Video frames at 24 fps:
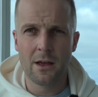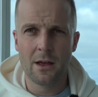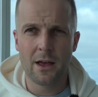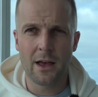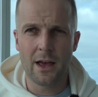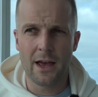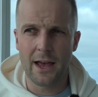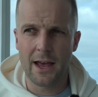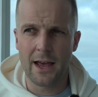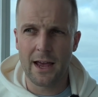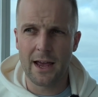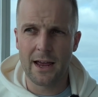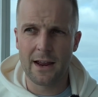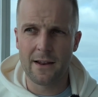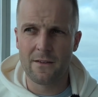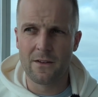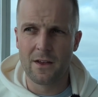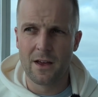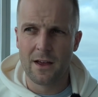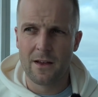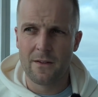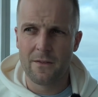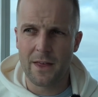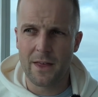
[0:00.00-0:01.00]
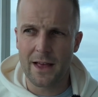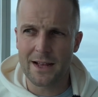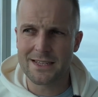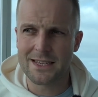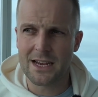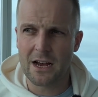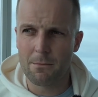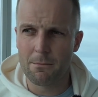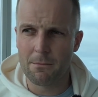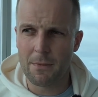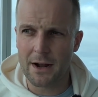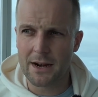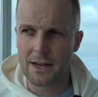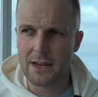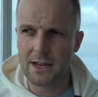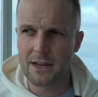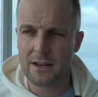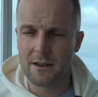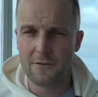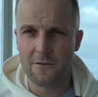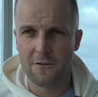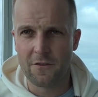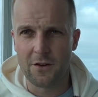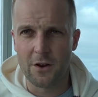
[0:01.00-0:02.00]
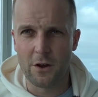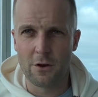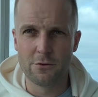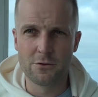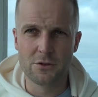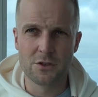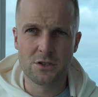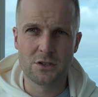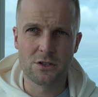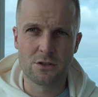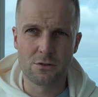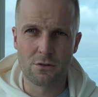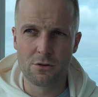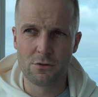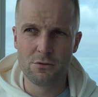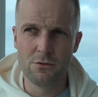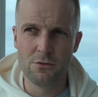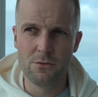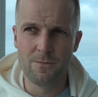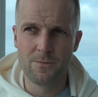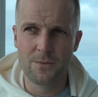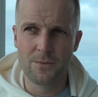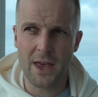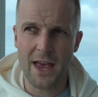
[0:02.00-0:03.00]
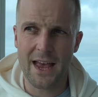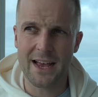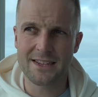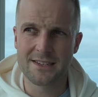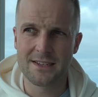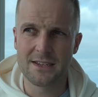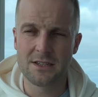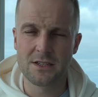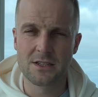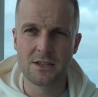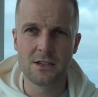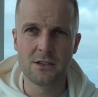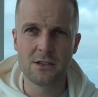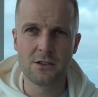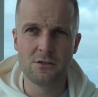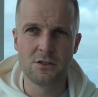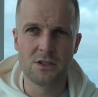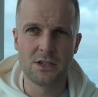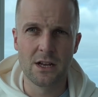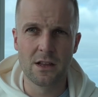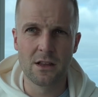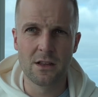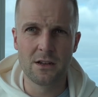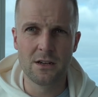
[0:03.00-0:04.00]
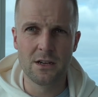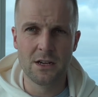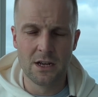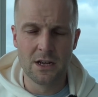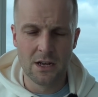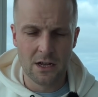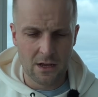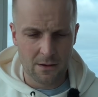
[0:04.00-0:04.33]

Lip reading: And that's how money flows through assets in New Zealand.